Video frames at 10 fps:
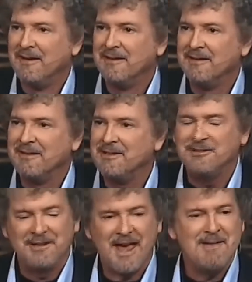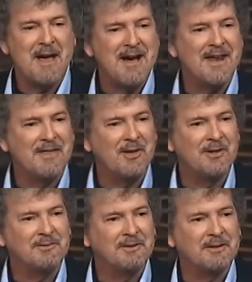It just came out and I
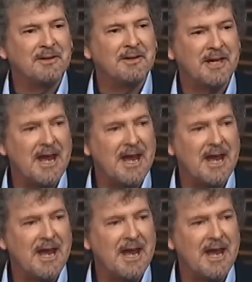thought, can